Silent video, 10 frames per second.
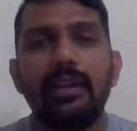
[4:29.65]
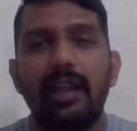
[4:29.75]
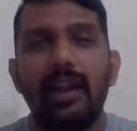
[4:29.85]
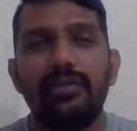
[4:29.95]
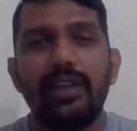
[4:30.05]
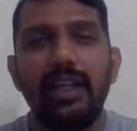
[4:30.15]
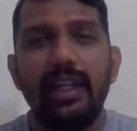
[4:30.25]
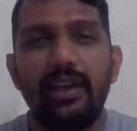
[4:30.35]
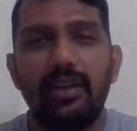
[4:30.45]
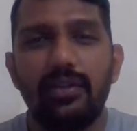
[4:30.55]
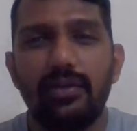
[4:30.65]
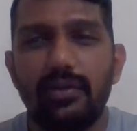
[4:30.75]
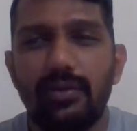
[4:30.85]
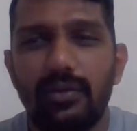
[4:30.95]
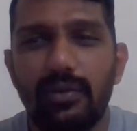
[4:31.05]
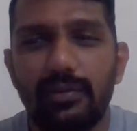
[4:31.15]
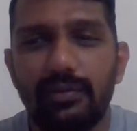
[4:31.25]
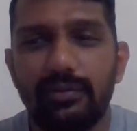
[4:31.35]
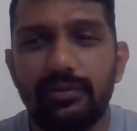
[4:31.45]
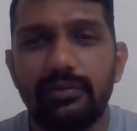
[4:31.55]
that will lead to
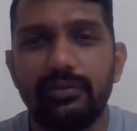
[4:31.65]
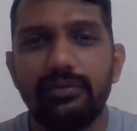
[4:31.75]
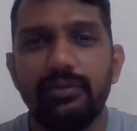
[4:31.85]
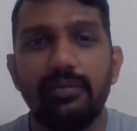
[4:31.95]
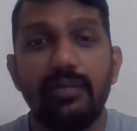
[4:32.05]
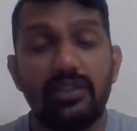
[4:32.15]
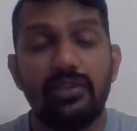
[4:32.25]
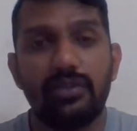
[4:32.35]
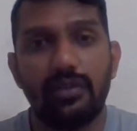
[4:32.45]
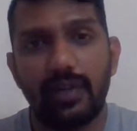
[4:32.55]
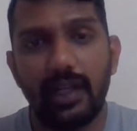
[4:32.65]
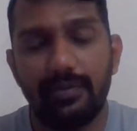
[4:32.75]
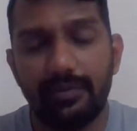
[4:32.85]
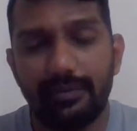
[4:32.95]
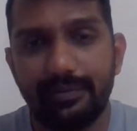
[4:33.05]
misuse of time.